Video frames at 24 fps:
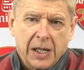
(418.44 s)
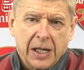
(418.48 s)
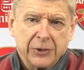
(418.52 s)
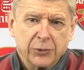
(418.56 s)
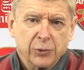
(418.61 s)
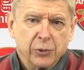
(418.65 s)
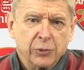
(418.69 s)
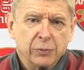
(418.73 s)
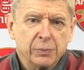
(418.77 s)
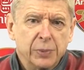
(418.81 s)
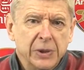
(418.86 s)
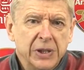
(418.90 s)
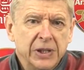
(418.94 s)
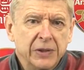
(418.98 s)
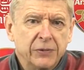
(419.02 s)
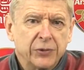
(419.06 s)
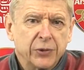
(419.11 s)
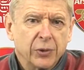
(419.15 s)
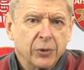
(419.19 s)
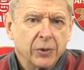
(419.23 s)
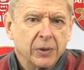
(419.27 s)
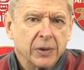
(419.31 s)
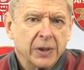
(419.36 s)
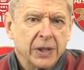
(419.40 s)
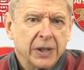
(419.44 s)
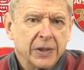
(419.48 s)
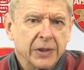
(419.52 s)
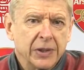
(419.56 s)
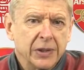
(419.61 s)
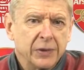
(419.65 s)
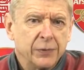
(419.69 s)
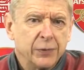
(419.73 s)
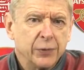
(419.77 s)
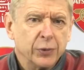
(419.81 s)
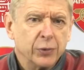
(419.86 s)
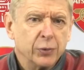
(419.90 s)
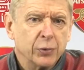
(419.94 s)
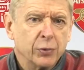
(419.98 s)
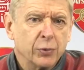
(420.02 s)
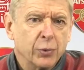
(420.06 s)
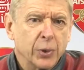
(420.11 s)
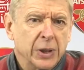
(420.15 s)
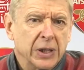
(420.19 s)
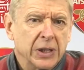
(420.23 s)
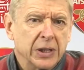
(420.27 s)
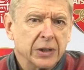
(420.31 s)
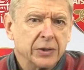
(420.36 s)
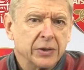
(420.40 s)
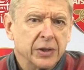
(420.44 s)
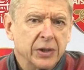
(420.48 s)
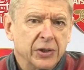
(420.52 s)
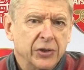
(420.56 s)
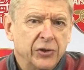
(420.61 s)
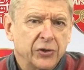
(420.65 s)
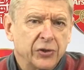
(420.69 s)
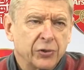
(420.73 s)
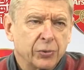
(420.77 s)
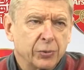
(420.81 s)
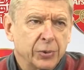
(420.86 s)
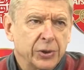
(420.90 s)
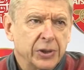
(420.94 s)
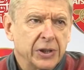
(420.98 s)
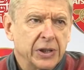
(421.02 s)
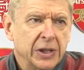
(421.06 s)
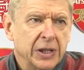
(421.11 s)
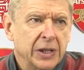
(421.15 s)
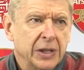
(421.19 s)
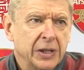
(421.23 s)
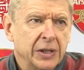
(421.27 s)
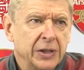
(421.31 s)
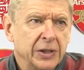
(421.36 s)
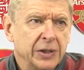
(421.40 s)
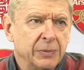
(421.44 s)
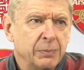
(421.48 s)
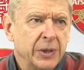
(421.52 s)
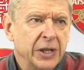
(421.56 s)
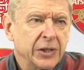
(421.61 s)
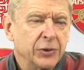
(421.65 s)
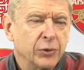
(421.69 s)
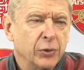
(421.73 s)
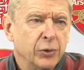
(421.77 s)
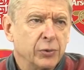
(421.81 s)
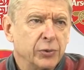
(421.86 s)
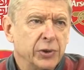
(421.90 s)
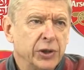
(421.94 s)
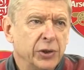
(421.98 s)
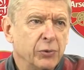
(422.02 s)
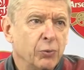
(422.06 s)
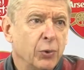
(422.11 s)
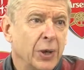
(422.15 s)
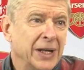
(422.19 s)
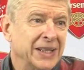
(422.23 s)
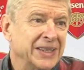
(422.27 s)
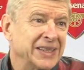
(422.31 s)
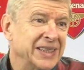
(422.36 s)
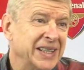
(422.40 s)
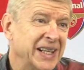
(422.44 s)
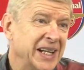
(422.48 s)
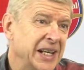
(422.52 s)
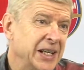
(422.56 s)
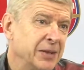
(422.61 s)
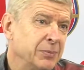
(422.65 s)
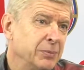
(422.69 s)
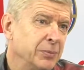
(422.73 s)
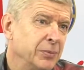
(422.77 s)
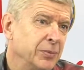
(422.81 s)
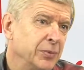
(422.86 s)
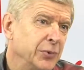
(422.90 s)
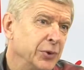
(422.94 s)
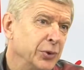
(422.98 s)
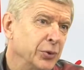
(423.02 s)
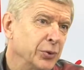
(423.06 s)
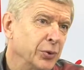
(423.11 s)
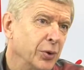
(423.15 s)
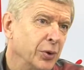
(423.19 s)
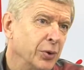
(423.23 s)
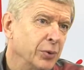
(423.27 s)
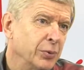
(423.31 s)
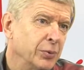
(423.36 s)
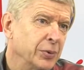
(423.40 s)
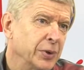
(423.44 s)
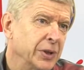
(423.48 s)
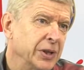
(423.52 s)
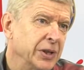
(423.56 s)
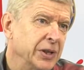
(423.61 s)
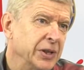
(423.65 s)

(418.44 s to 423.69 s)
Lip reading: I don't believe so. If you look well at the history, he played only one game, you know.